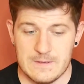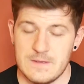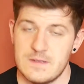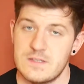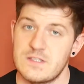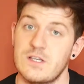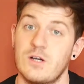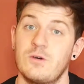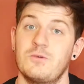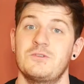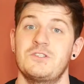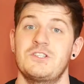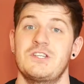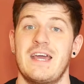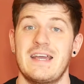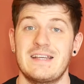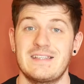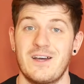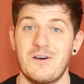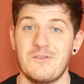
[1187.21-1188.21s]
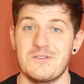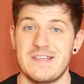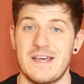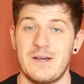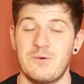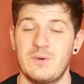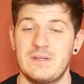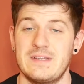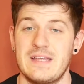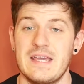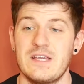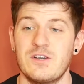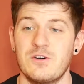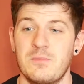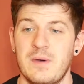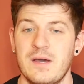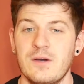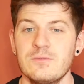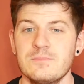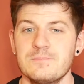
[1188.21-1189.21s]
So check those out when they
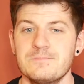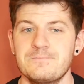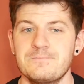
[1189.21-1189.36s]
come out.